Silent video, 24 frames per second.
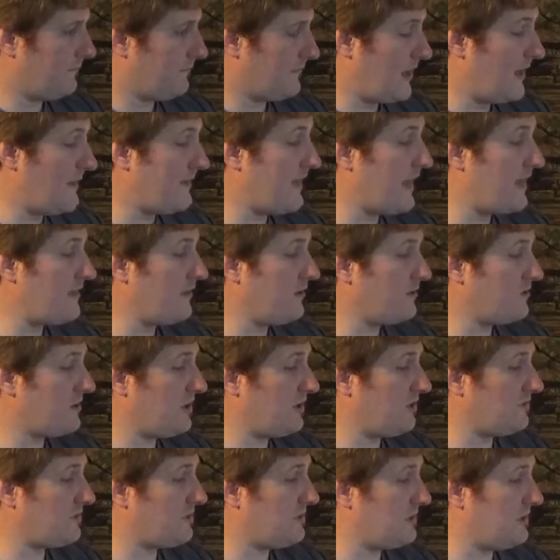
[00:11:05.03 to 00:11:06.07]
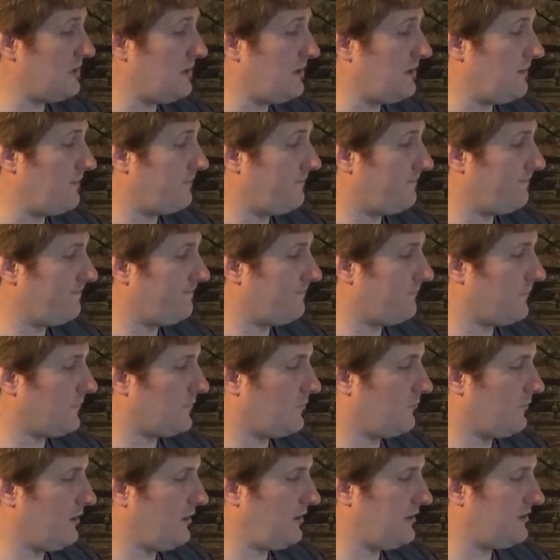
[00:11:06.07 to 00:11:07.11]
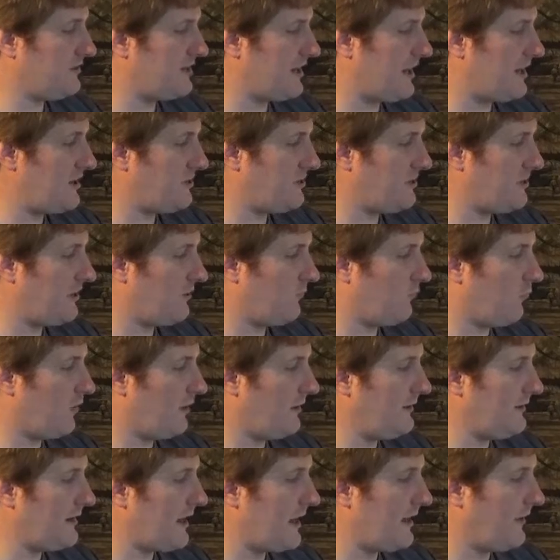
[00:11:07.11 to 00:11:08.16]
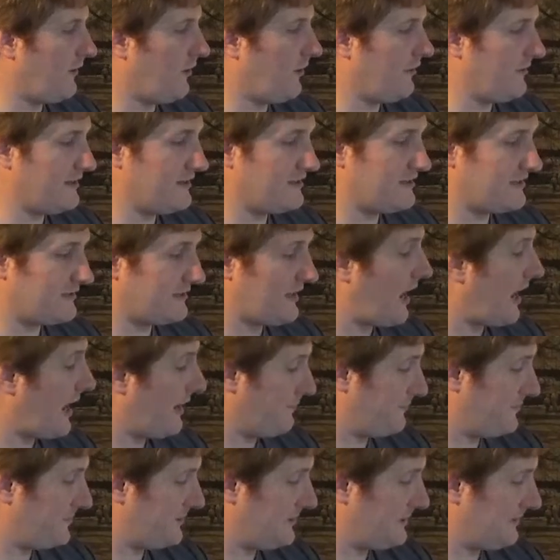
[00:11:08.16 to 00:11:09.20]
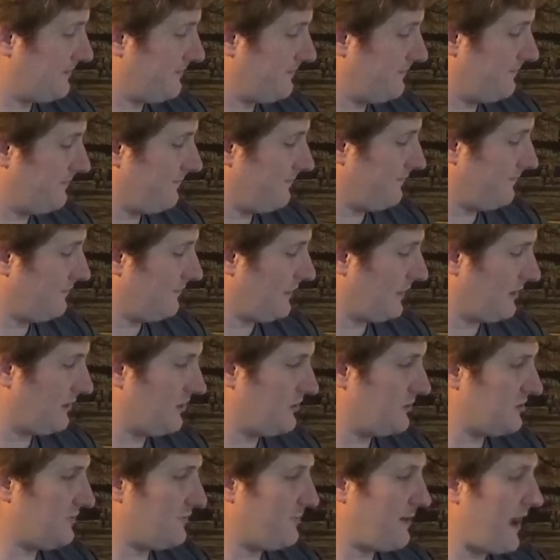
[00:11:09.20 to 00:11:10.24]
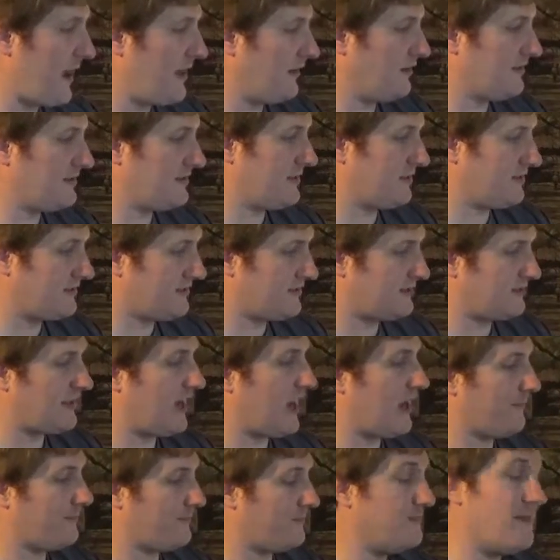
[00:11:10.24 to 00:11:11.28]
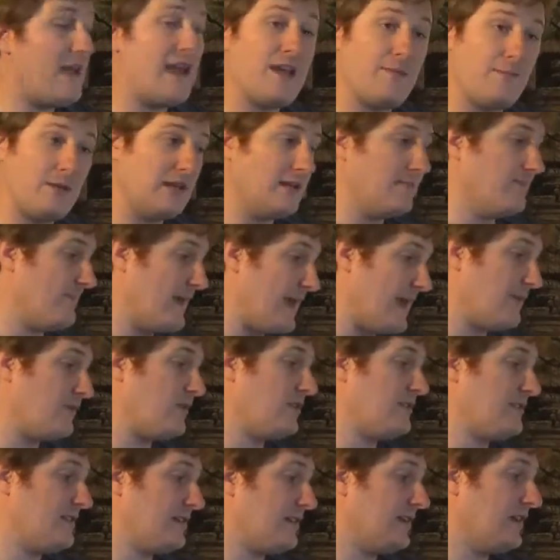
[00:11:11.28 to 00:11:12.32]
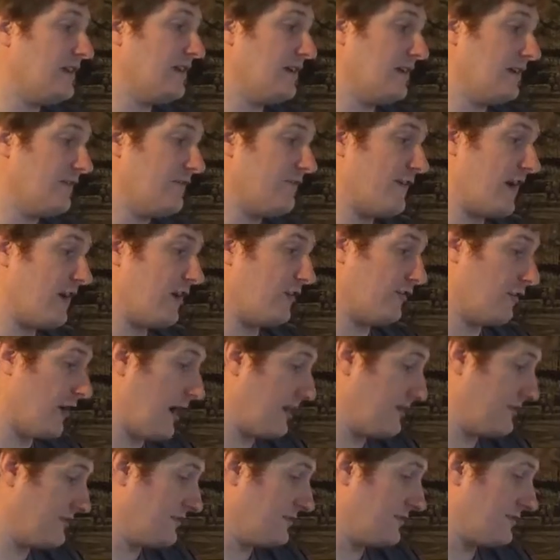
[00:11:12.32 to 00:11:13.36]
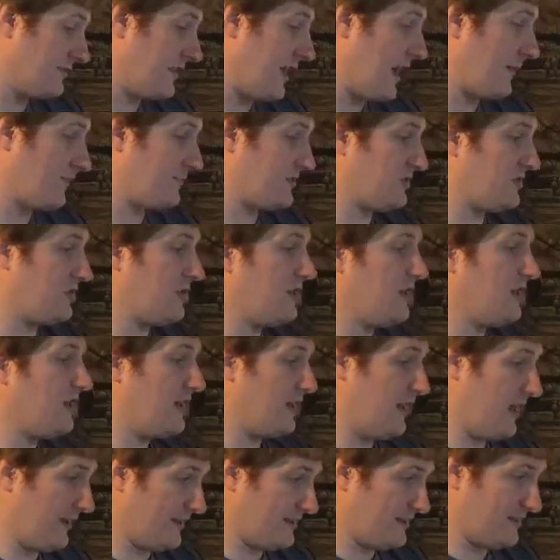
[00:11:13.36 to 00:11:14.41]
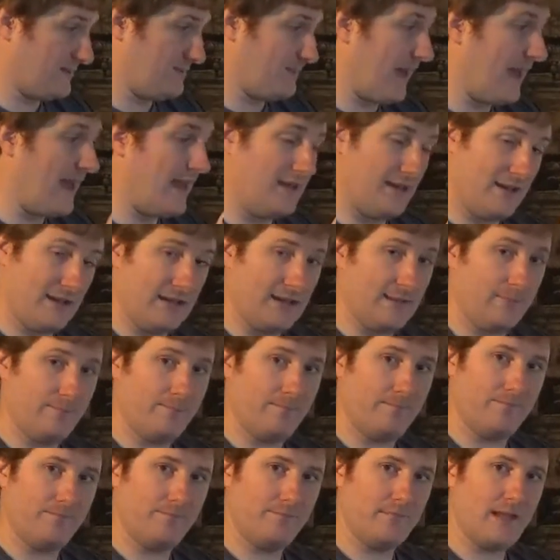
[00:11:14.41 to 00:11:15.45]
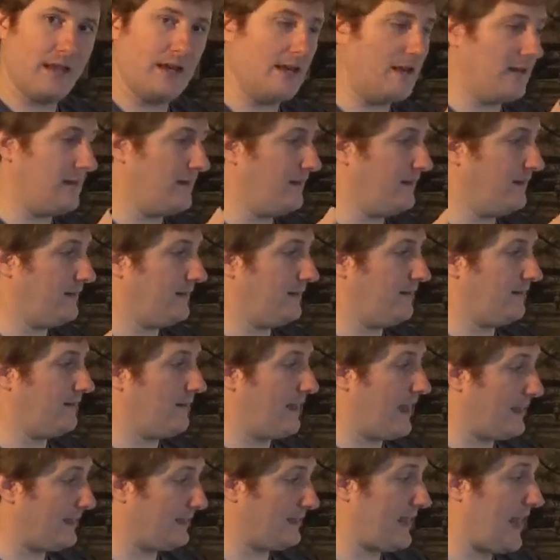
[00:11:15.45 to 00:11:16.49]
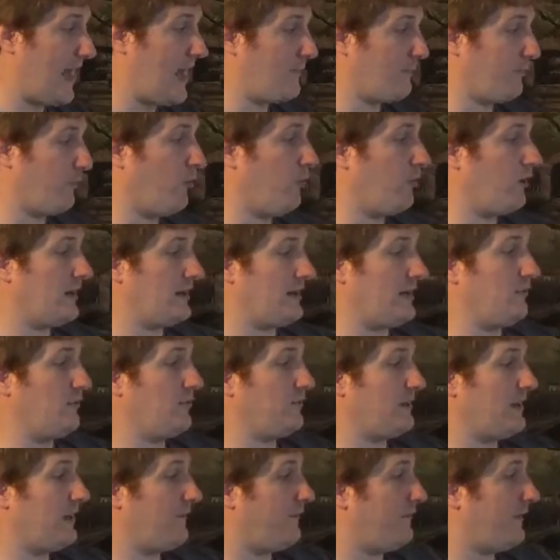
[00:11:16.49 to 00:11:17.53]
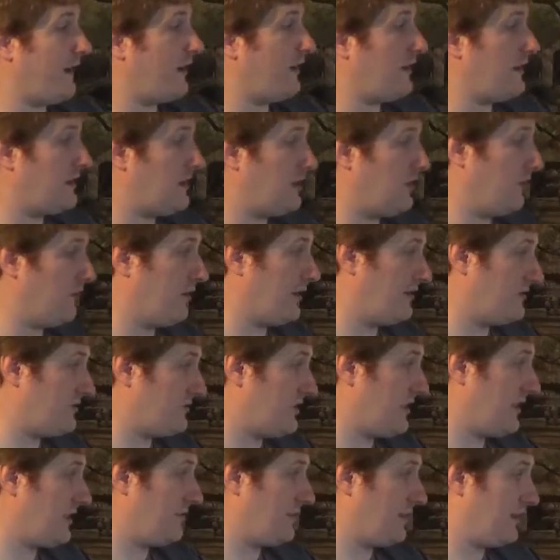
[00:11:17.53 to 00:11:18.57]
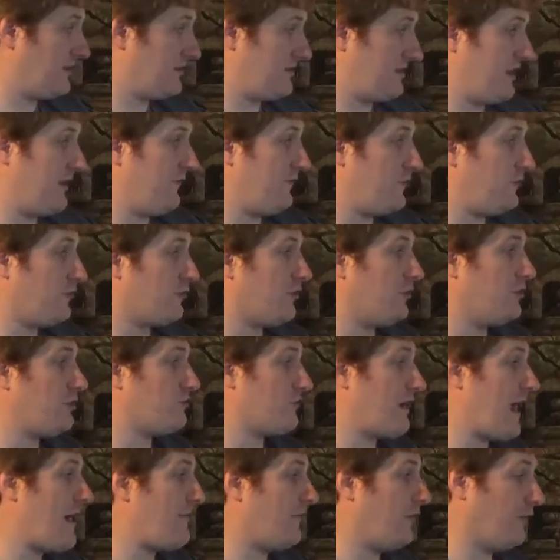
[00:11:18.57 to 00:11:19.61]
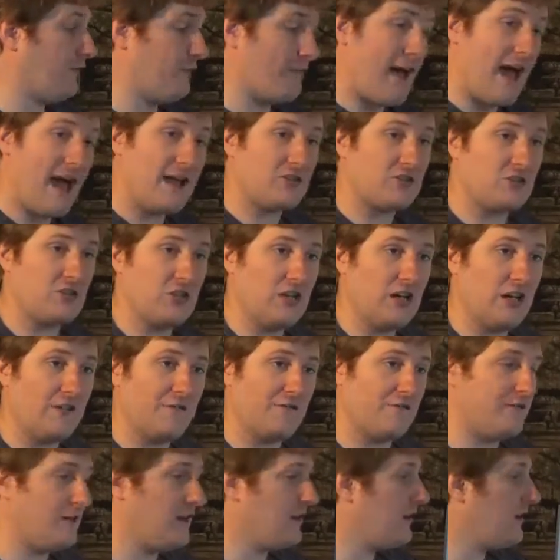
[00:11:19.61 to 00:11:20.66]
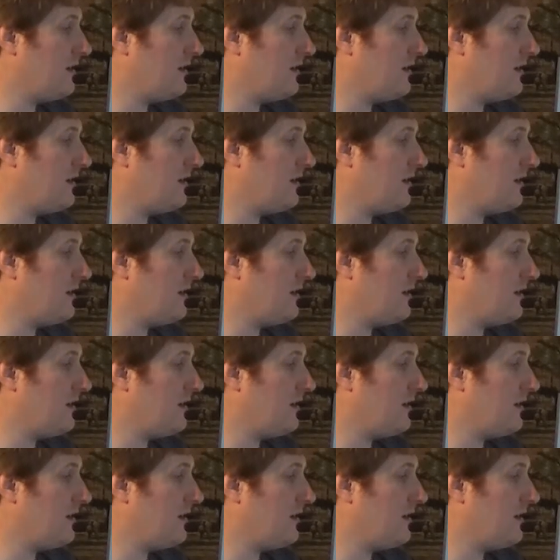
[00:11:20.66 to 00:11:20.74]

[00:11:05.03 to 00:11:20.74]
And then there's the realization that one day all this stops, that there's a balance that stops, maybe the event horizon stops expanding. And at that point, it would be a very curious thing, because if you could travel fast enough,